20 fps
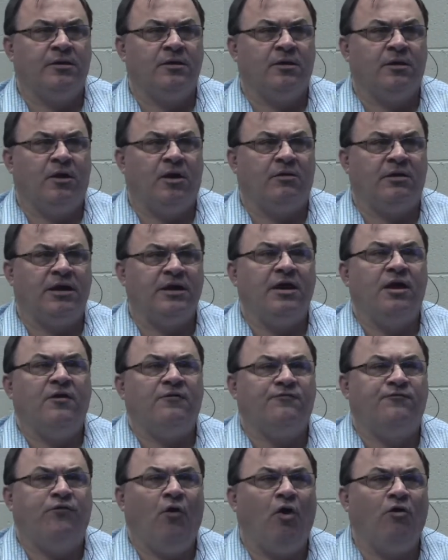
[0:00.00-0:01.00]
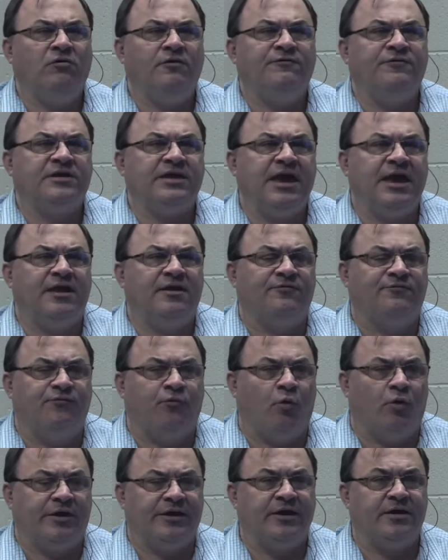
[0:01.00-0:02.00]
All right? Fall River can't
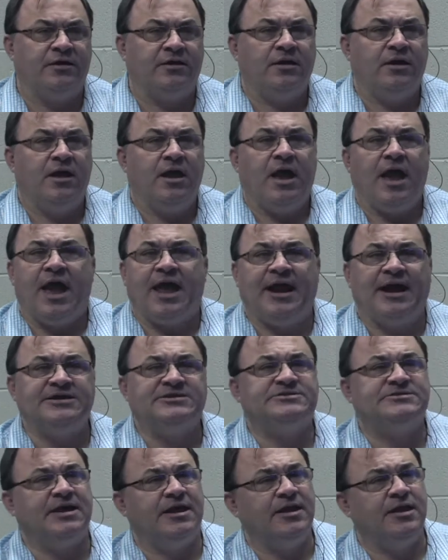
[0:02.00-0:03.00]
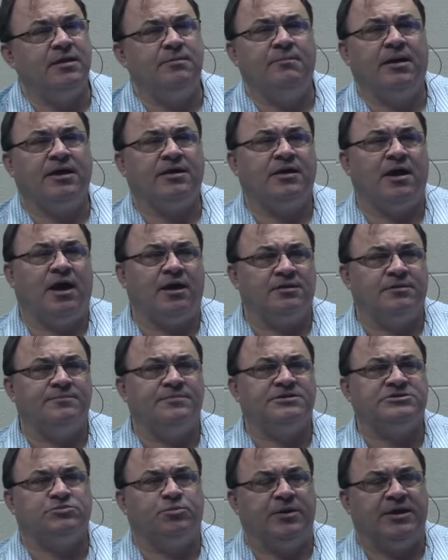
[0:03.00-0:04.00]
afford it. And I said it in my column
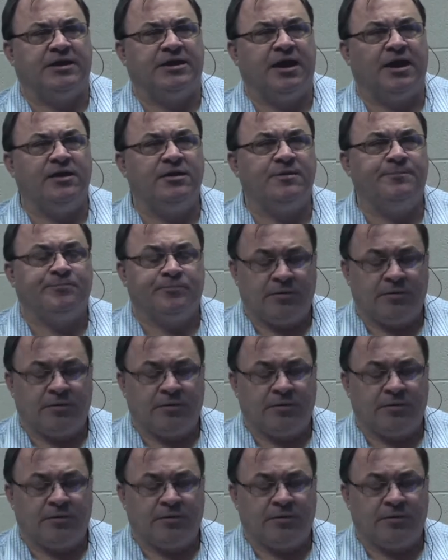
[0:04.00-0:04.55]
this weekend.